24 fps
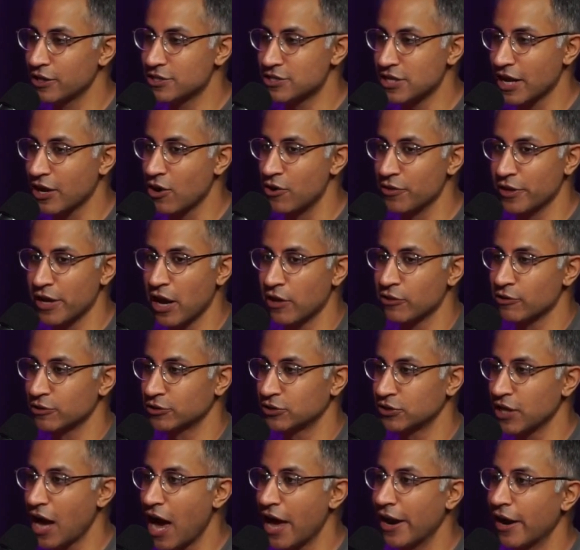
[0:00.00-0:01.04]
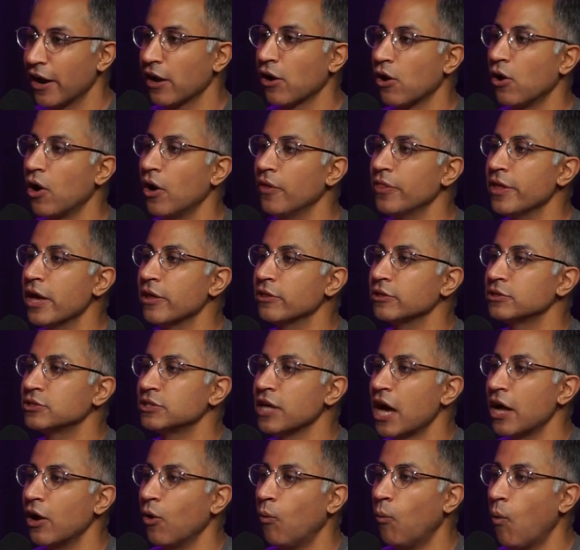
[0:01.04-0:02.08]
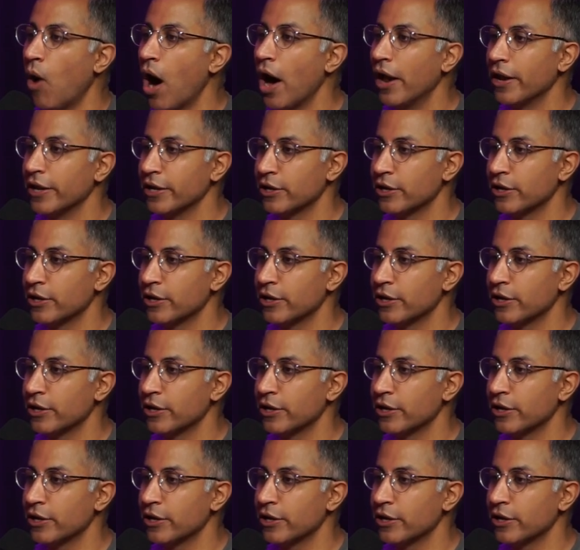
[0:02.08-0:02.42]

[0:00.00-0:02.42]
It's like on the other side. I go, "On the other side of what?"